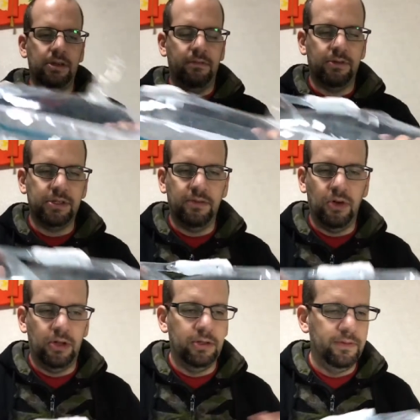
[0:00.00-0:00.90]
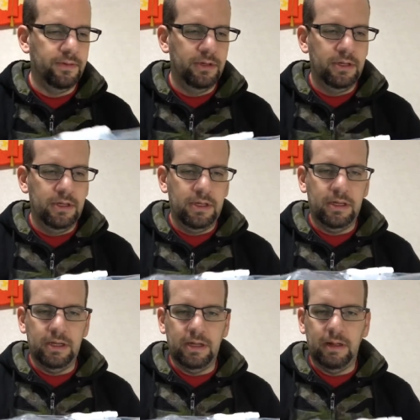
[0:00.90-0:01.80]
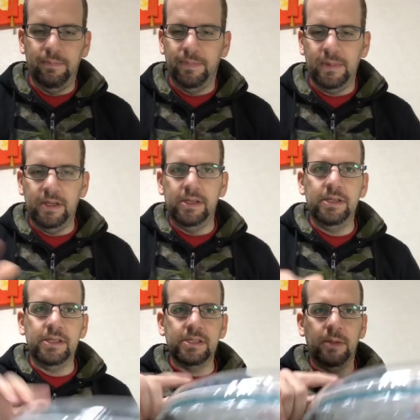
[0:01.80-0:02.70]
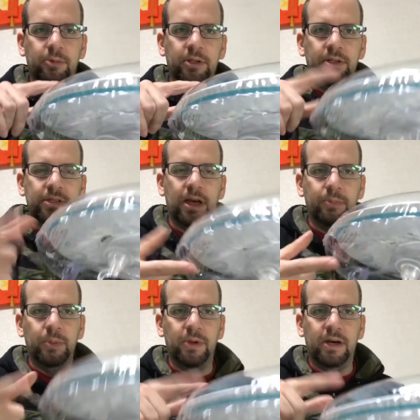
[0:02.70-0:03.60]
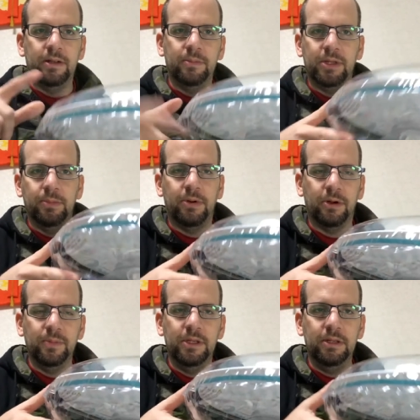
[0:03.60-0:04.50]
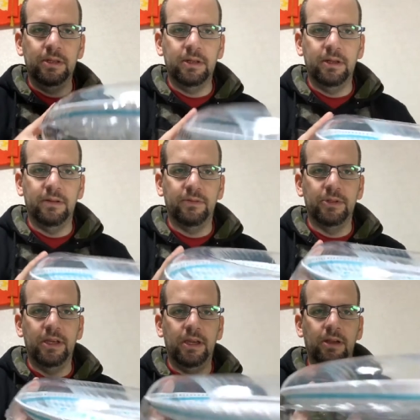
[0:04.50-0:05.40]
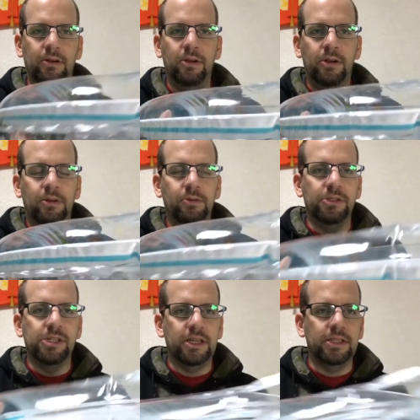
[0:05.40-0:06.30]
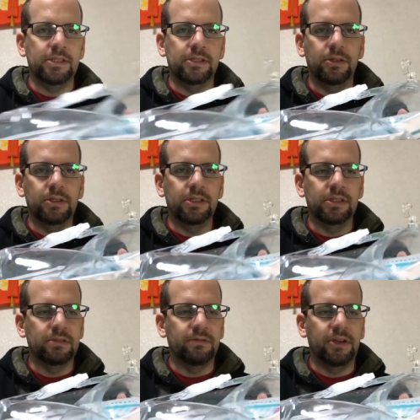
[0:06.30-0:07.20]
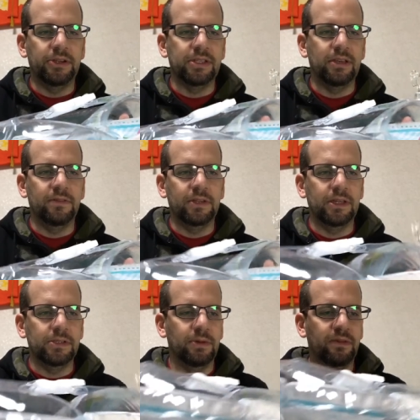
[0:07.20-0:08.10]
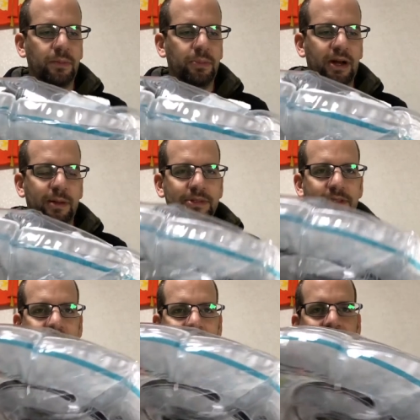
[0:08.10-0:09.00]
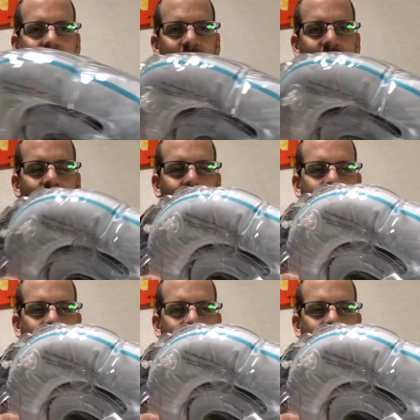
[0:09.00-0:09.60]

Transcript: Uh, first of all, um, it is a separate top and bottom compartment uh, for the air, which I guess is good because it's fail-safe in case one of them pops. Your